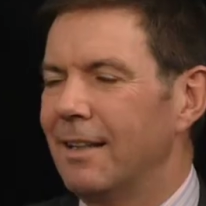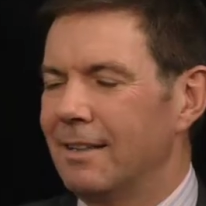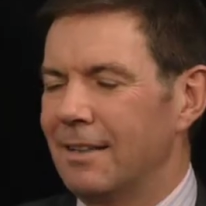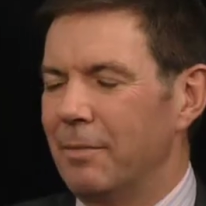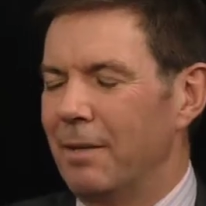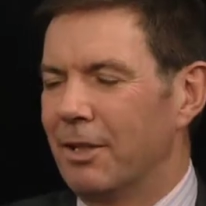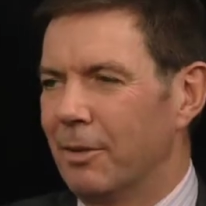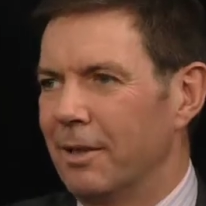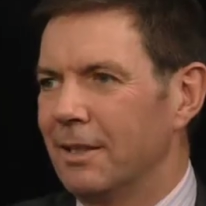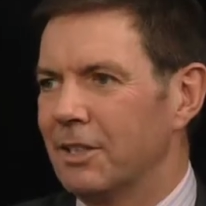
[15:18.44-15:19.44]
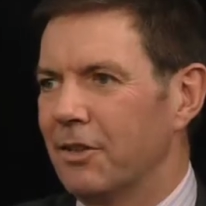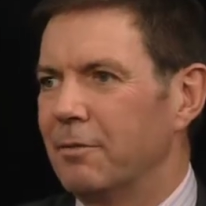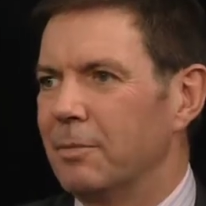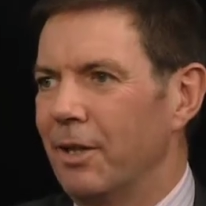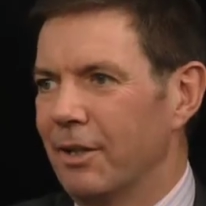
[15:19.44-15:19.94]
maybe coming into
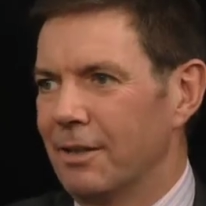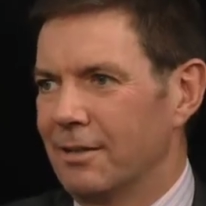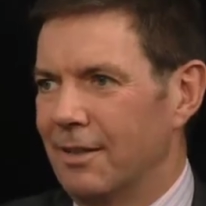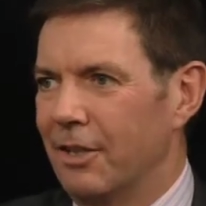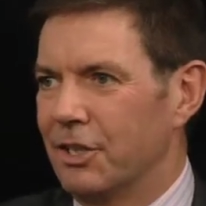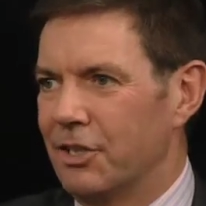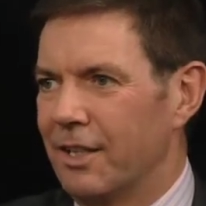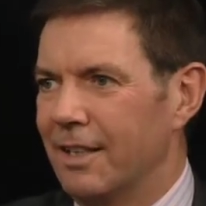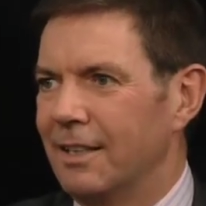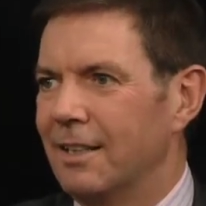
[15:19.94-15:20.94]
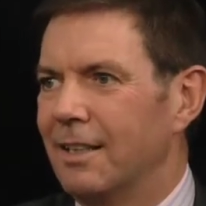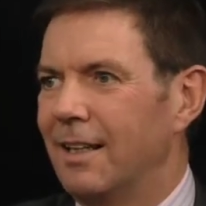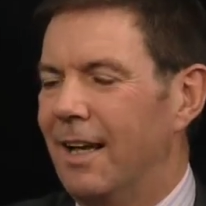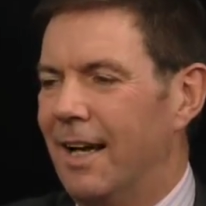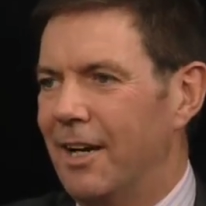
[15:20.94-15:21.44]
Grimsby on a train,
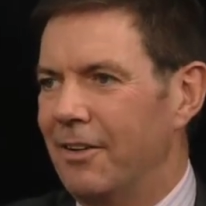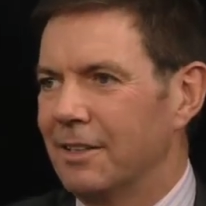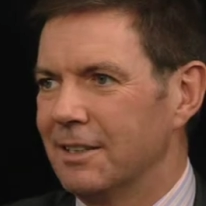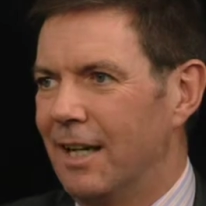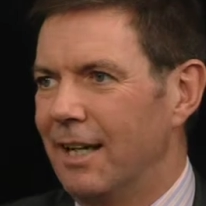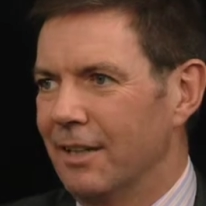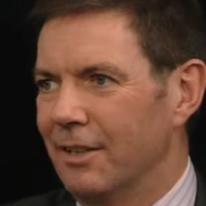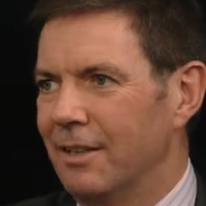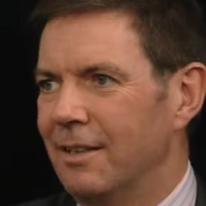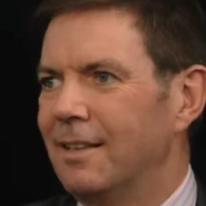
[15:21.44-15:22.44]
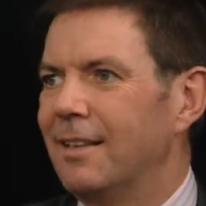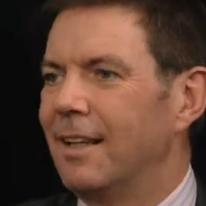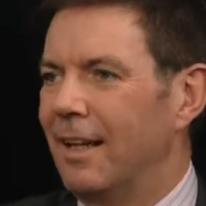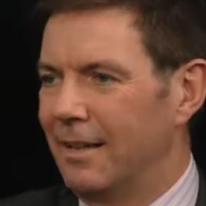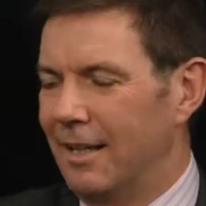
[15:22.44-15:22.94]
hiring a cycle,
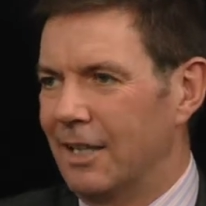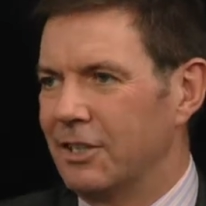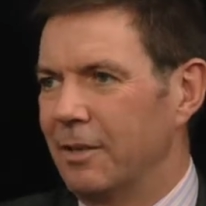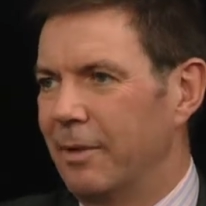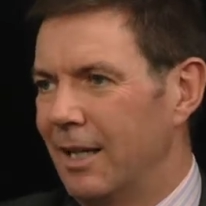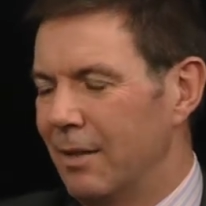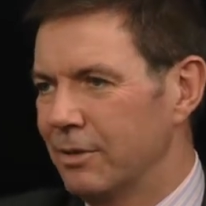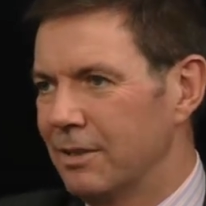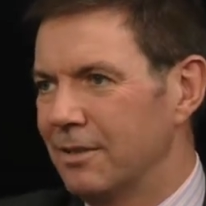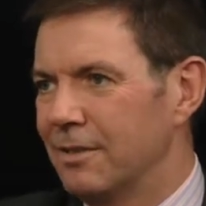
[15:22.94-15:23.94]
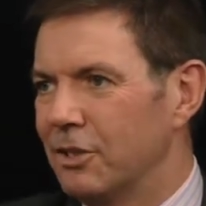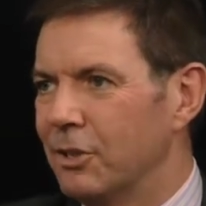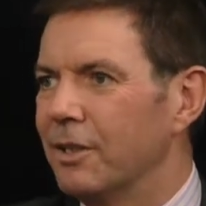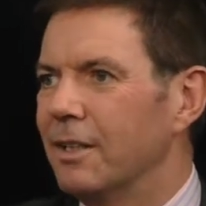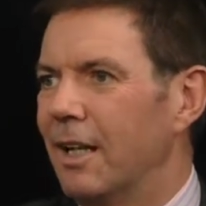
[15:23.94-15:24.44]
and then actually being able to
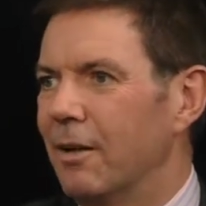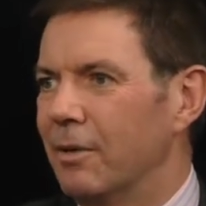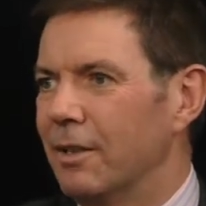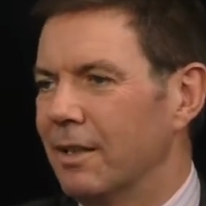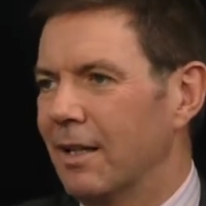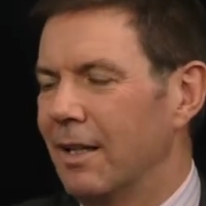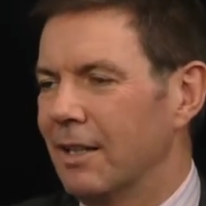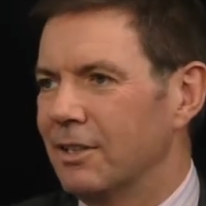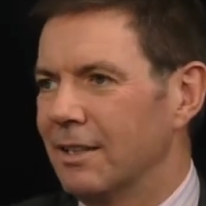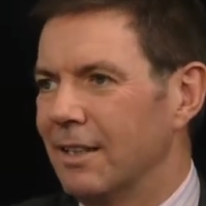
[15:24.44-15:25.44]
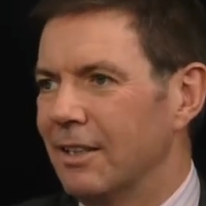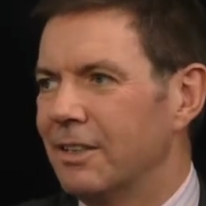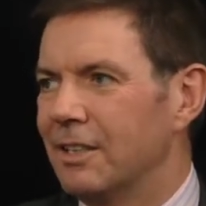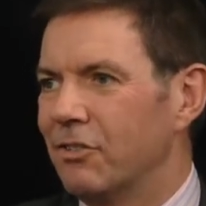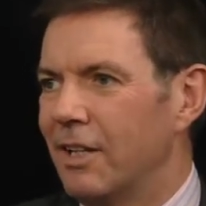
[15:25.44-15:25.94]
tour the network, and actually, you know, it
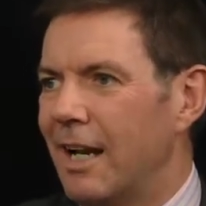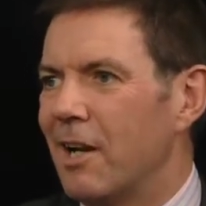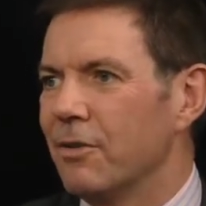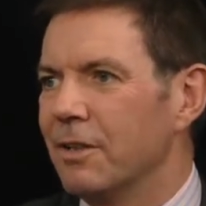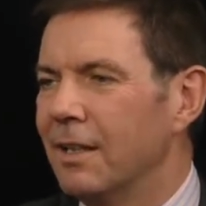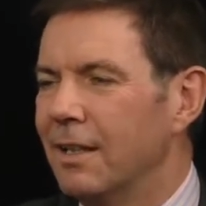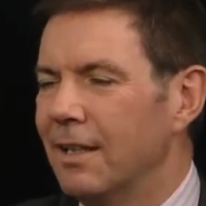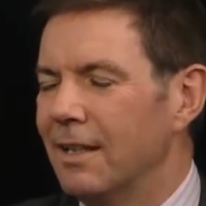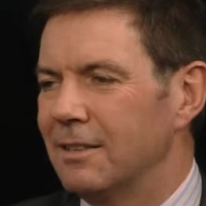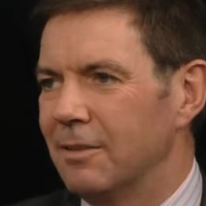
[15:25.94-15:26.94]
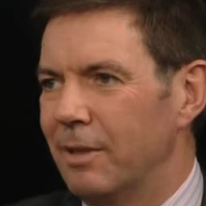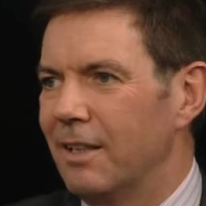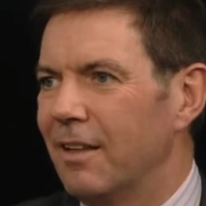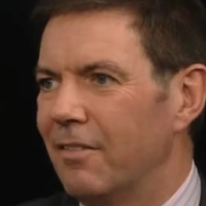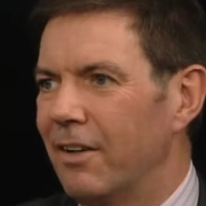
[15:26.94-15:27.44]
is renowned to be
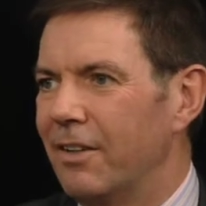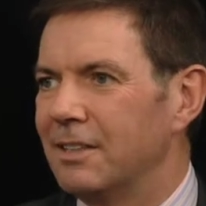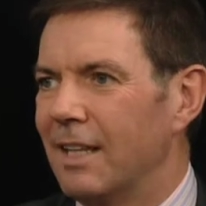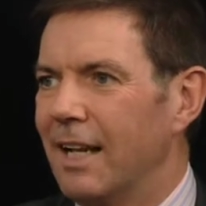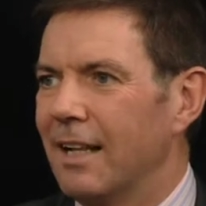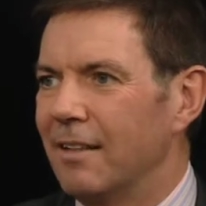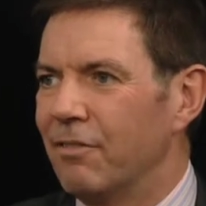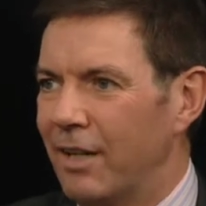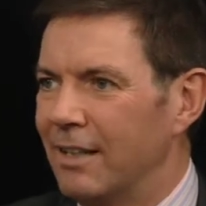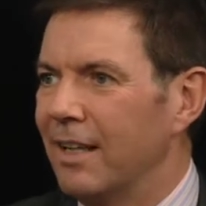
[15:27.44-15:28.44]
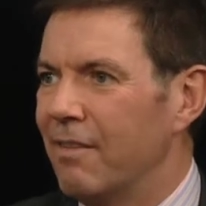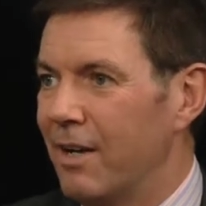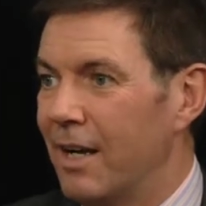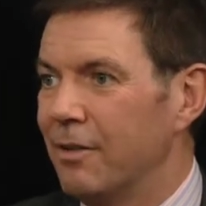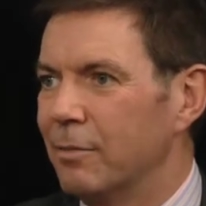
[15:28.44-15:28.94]
a very cycling friendly
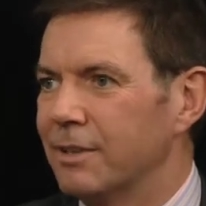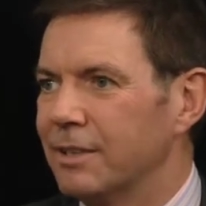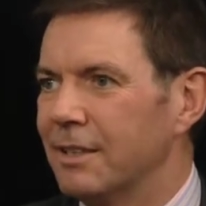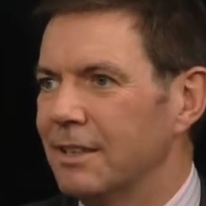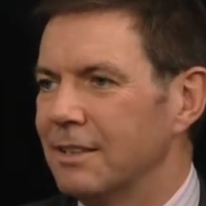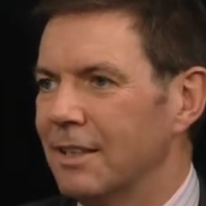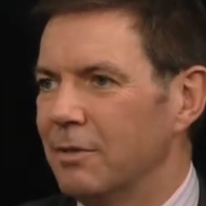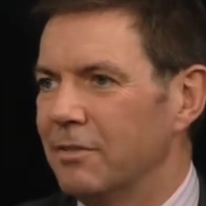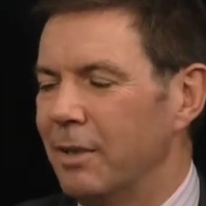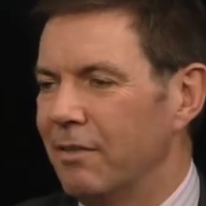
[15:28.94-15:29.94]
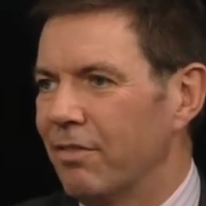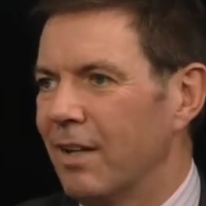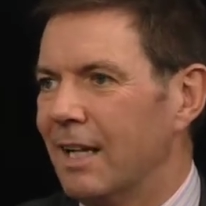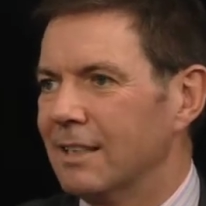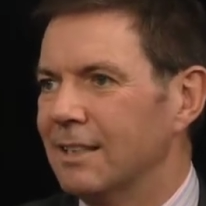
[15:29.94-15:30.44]
environment in terms of being
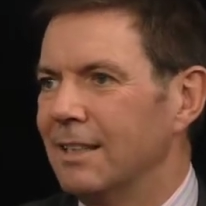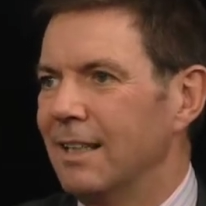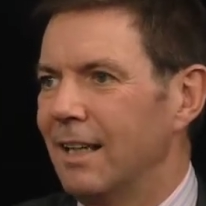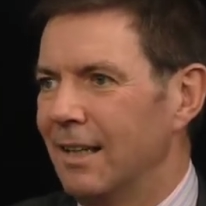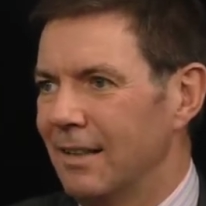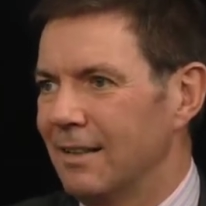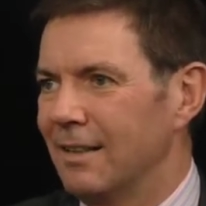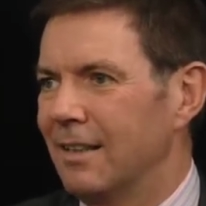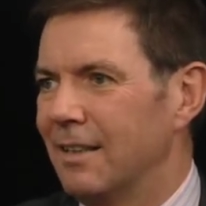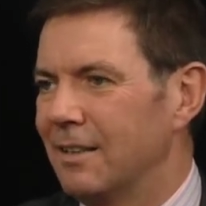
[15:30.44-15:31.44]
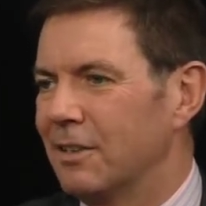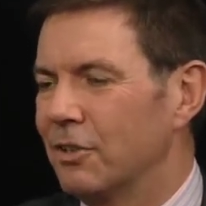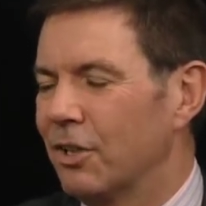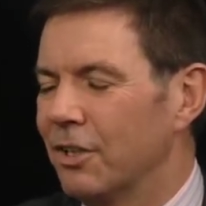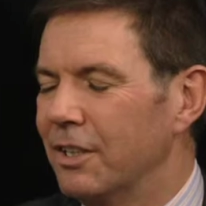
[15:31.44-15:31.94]
flat and good
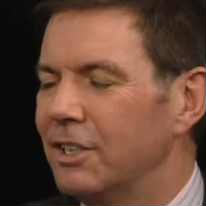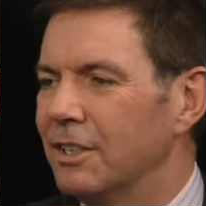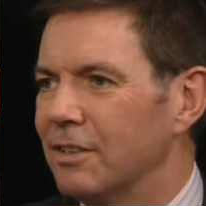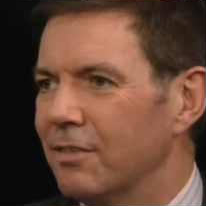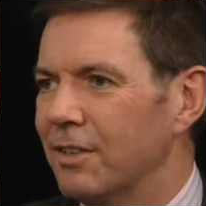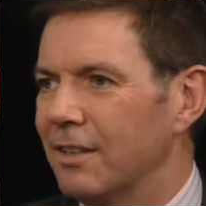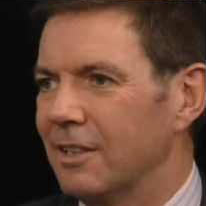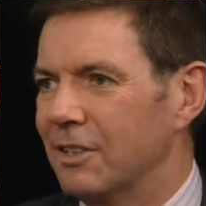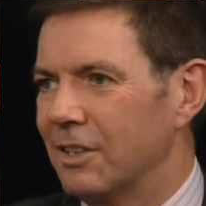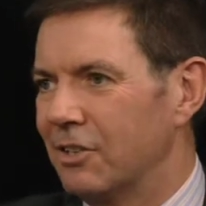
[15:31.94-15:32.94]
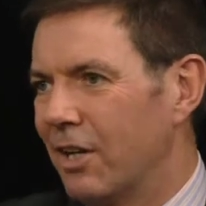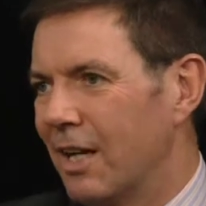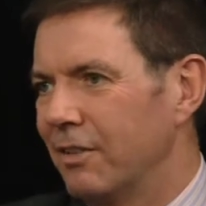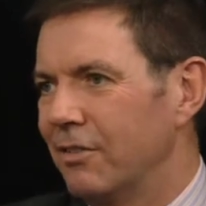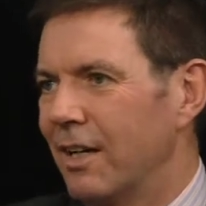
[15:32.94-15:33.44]
conditions for actually
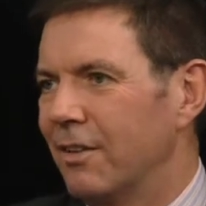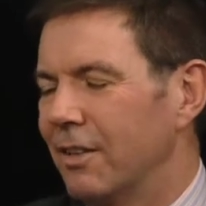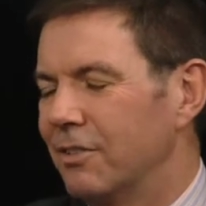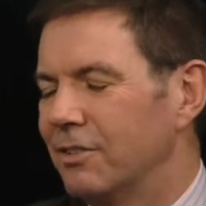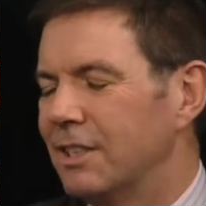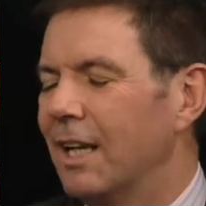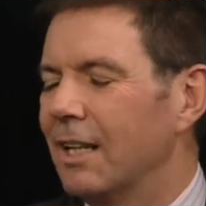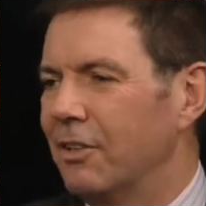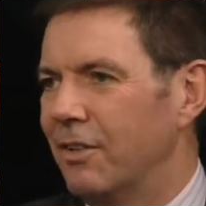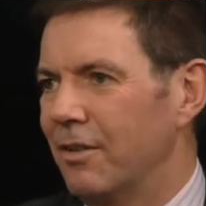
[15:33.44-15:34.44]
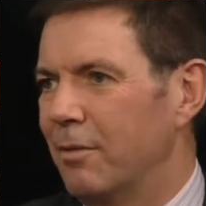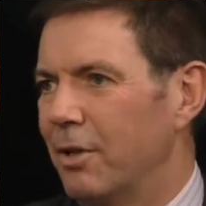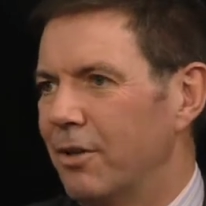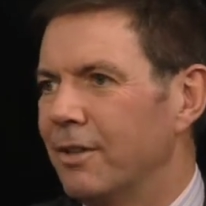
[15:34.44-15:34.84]
driving around and cycling around the borough.